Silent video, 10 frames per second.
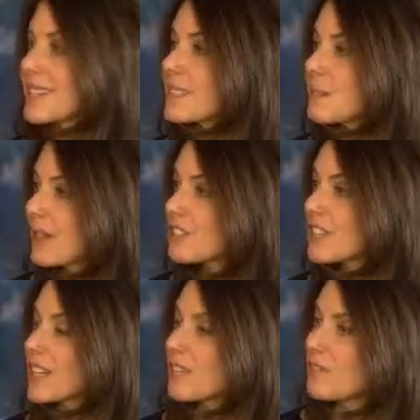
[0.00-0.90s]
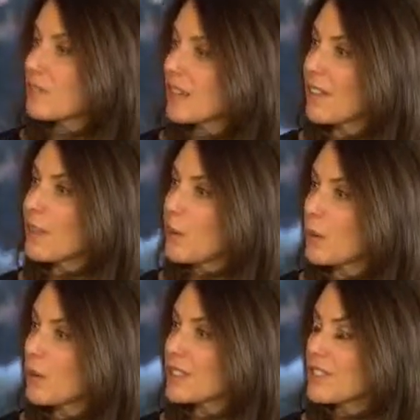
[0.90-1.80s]
especially if you've done the
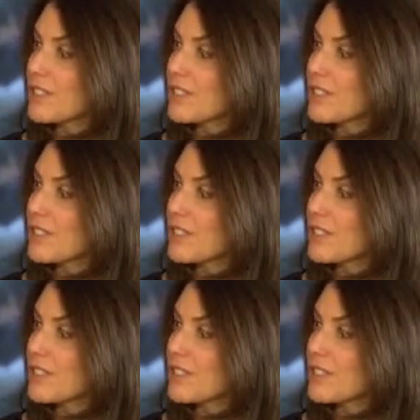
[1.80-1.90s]
work to